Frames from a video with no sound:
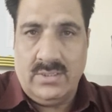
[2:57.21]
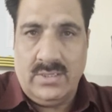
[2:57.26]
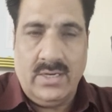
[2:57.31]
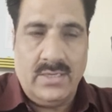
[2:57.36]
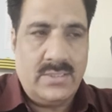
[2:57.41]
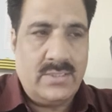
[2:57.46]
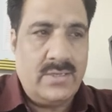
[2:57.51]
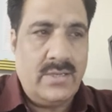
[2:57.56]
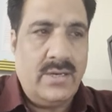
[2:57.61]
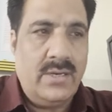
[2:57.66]

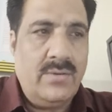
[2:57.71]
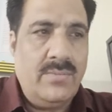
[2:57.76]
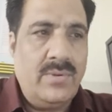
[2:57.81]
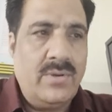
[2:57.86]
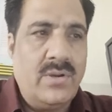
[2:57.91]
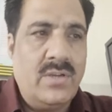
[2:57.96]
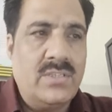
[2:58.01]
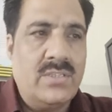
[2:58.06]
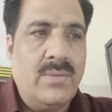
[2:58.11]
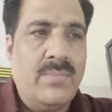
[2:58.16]
That's correct
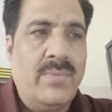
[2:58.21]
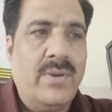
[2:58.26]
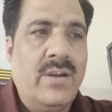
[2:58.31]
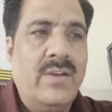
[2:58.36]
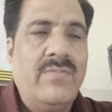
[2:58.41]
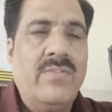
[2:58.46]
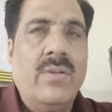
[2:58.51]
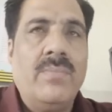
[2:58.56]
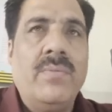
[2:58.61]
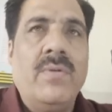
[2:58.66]
because the
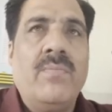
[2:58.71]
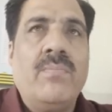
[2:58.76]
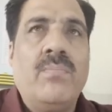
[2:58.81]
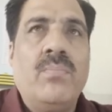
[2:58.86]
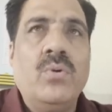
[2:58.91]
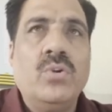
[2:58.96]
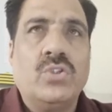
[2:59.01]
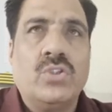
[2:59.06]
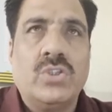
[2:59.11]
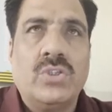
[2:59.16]
blood will be
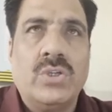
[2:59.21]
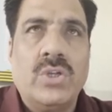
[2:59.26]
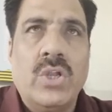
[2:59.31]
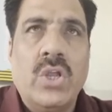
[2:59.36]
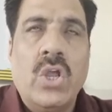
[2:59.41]
pushed